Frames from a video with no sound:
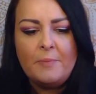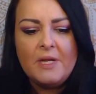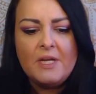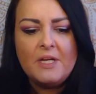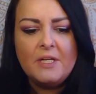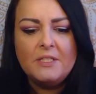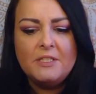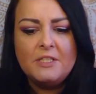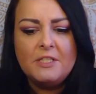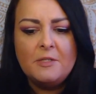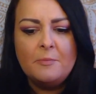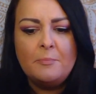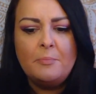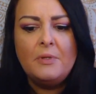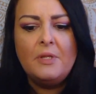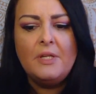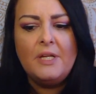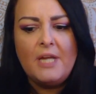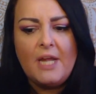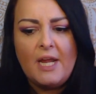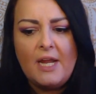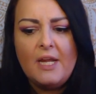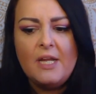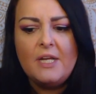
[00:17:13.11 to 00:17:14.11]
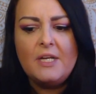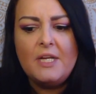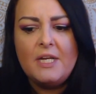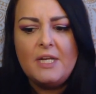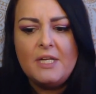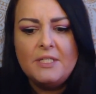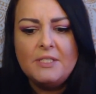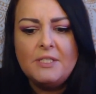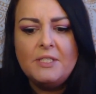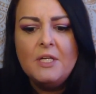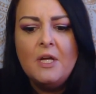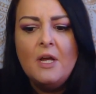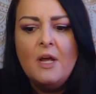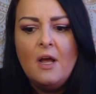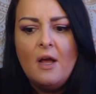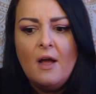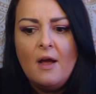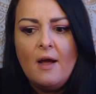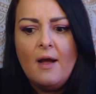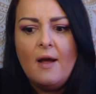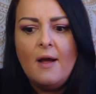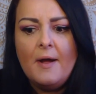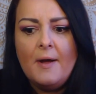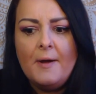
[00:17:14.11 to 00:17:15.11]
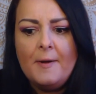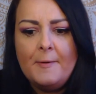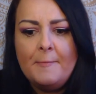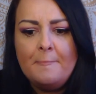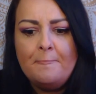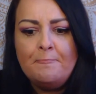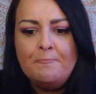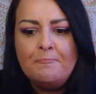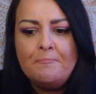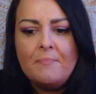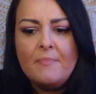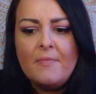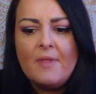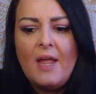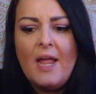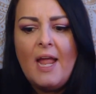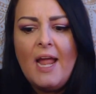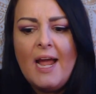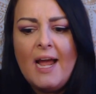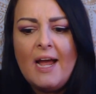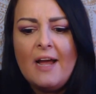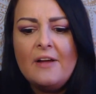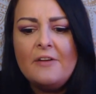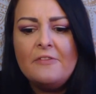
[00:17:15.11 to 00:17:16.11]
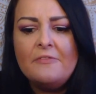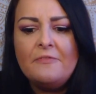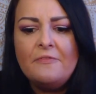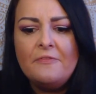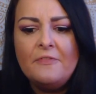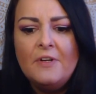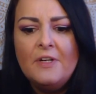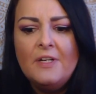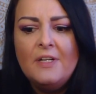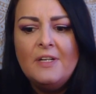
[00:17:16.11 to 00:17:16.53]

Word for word: because the Pleiades um, have